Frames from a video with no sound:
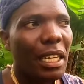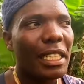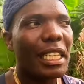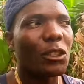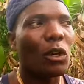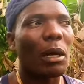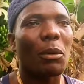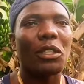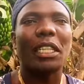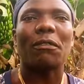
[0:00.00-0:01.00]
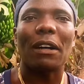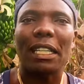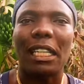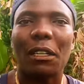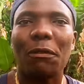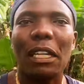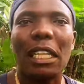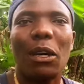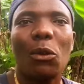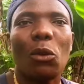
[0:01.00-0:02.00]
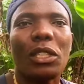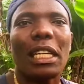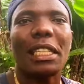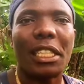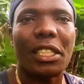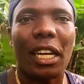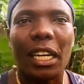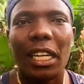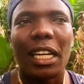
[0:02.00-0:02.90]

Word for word: they talk about the father. The father was a teacher.